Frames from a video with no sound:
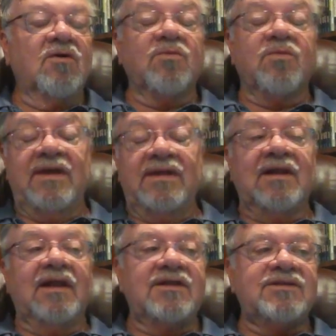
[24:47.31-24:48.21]
or read
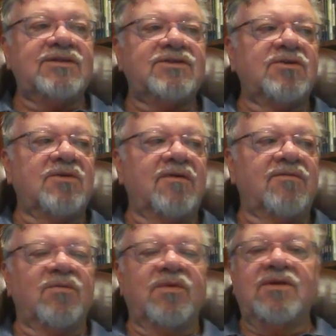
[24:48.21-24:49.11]
the latest issue
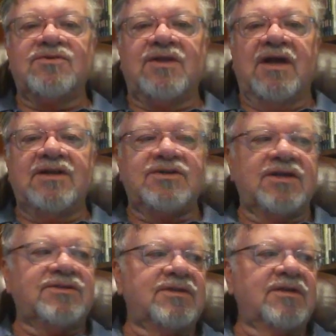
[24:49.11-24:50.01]
of the Reader's
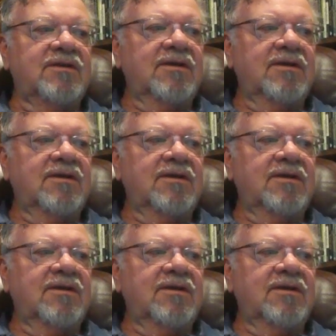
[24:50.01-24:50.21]
Digest.